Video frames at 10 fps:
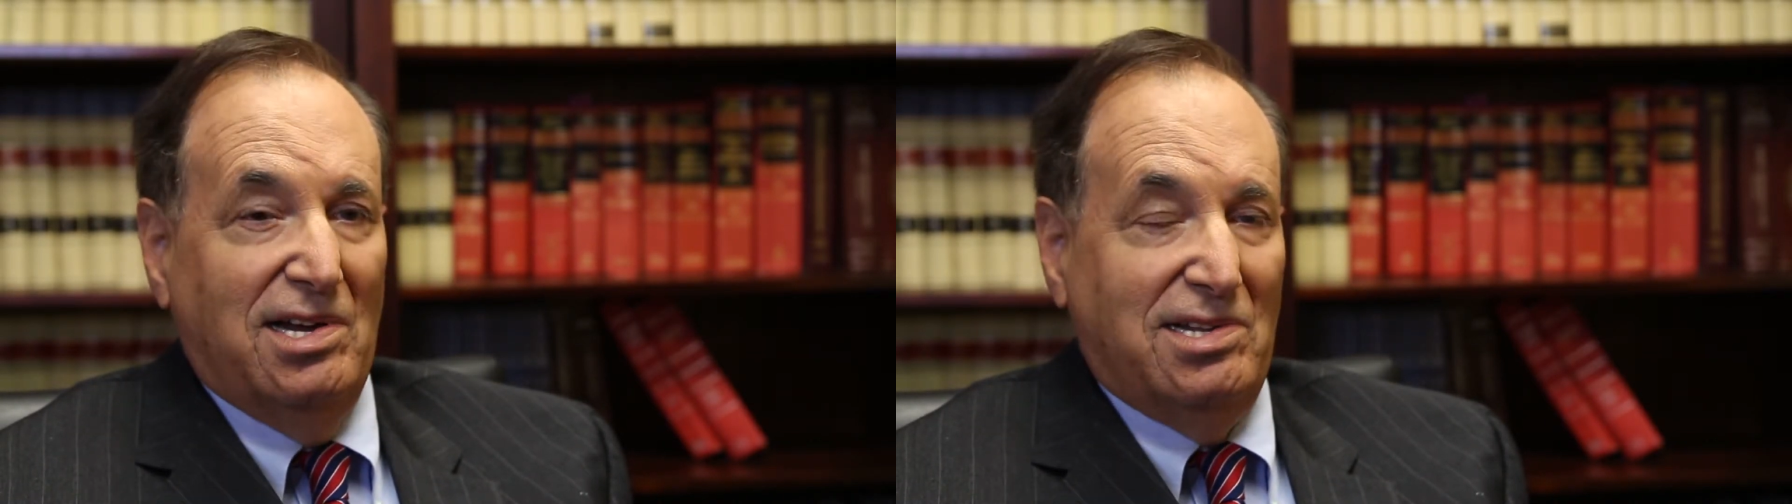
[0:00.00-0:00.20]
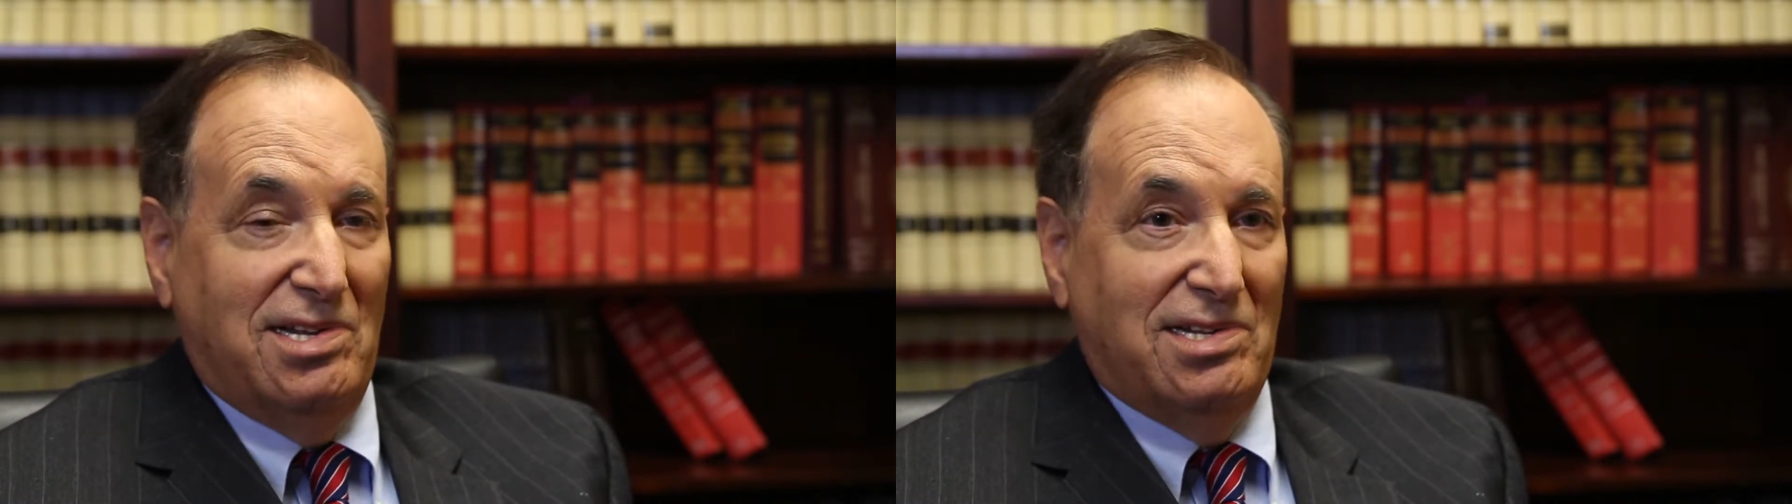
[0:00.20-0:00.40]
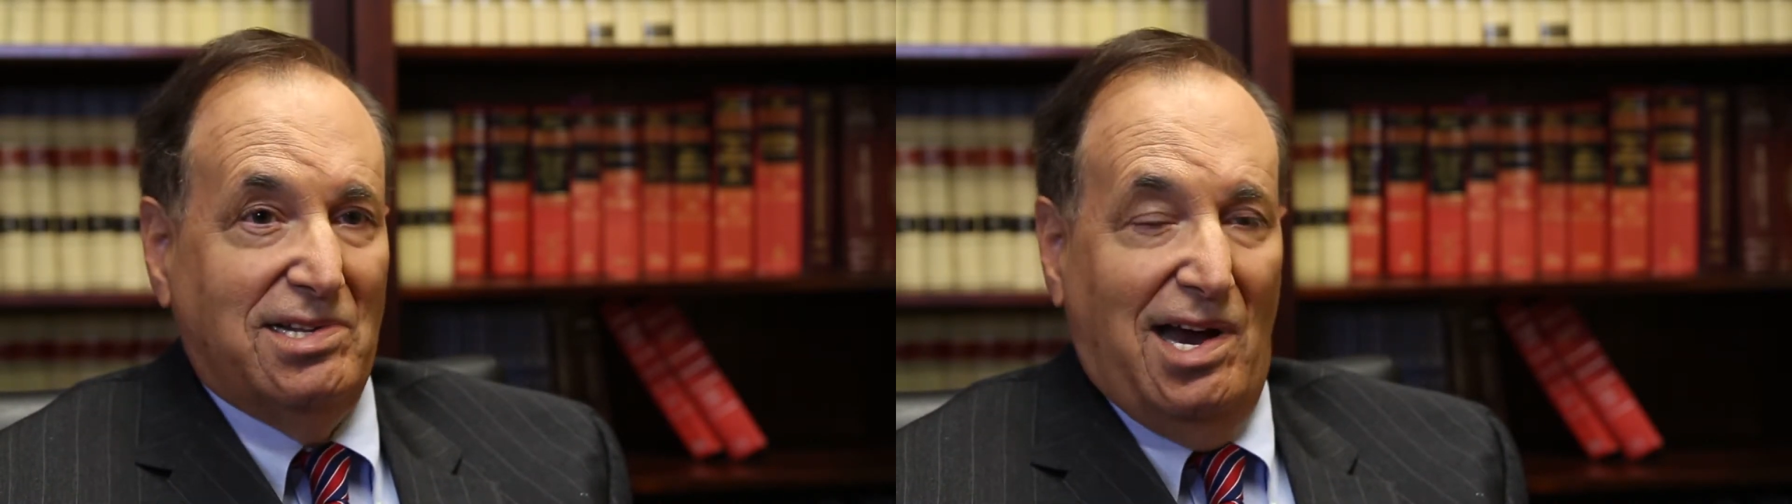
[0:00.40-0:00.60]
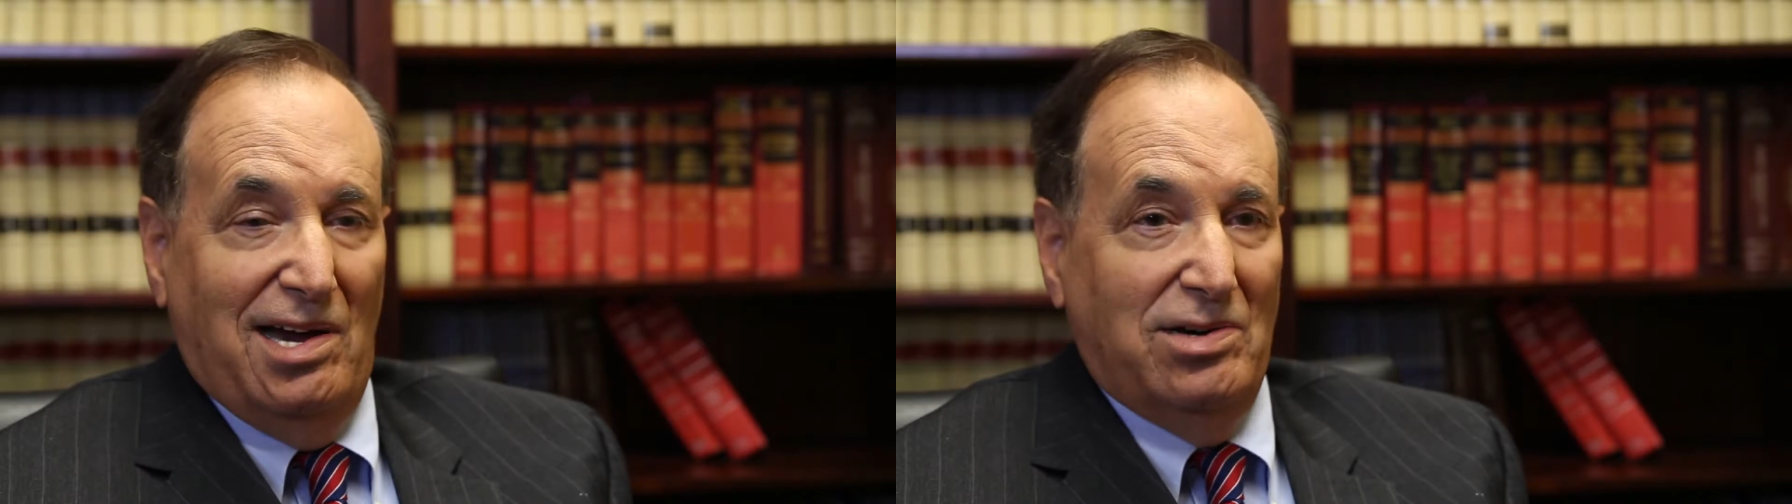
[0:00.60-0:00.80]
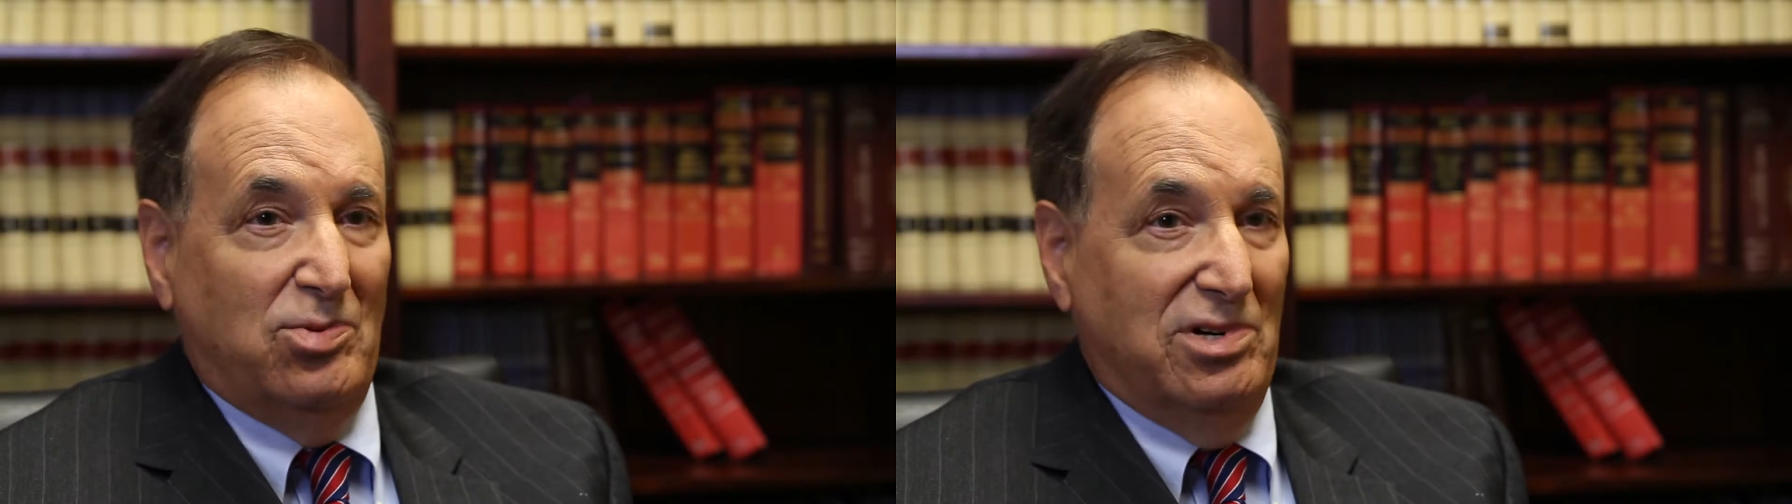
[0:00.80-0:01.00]
that
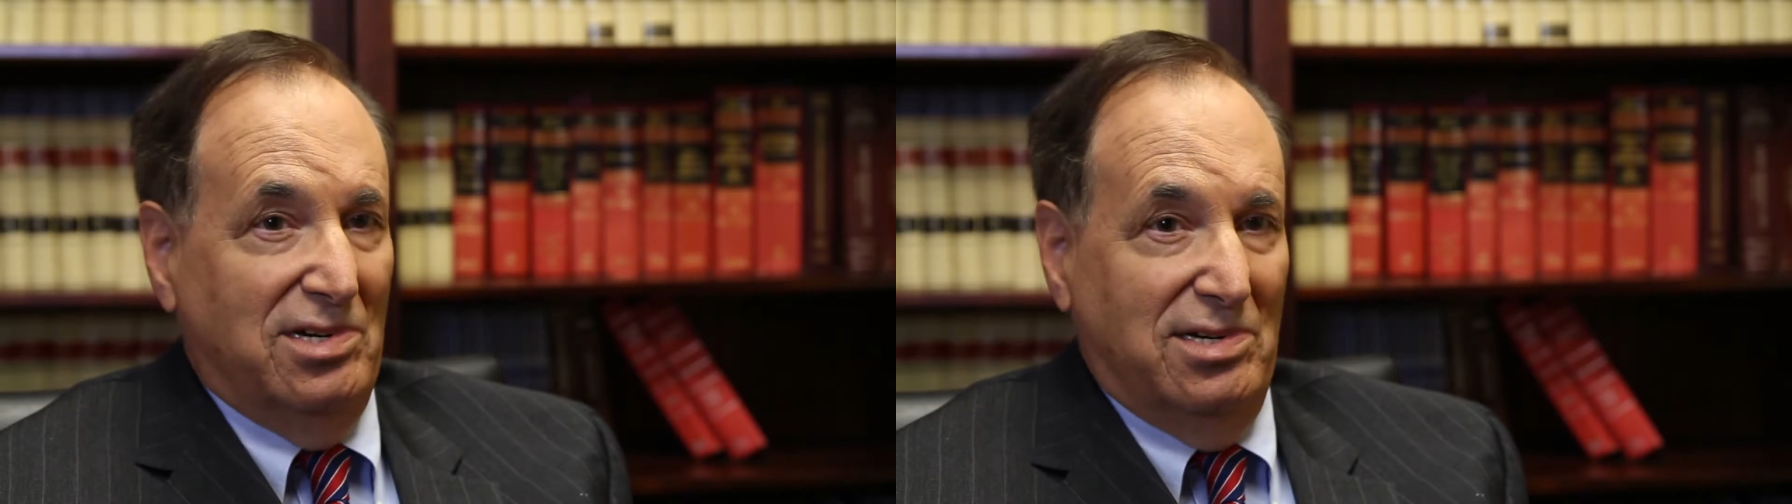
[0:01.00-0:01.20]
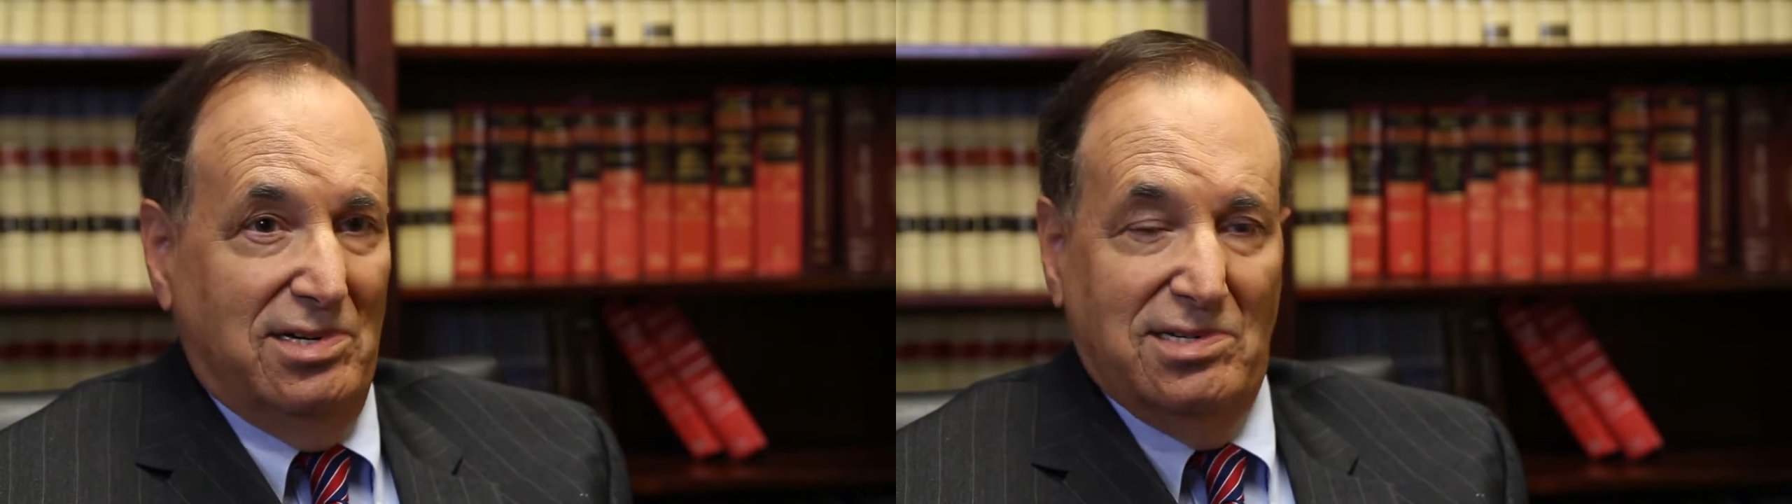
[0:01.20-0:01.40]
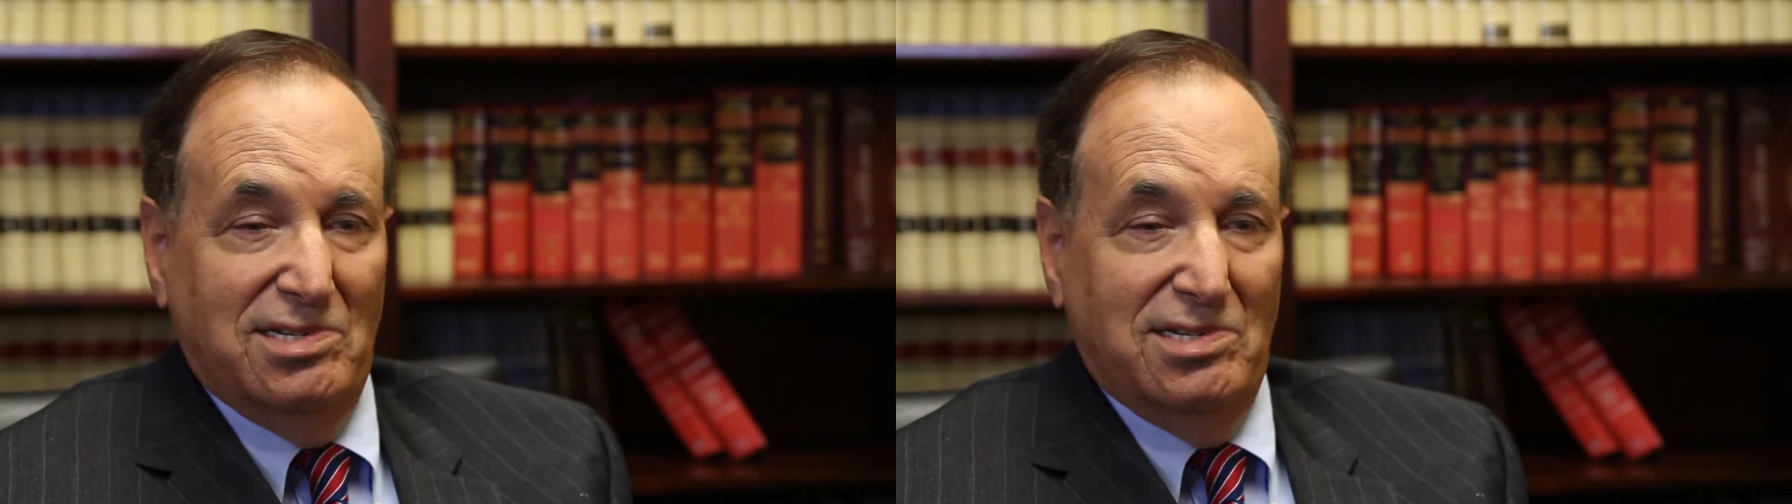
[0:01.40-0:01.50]
that will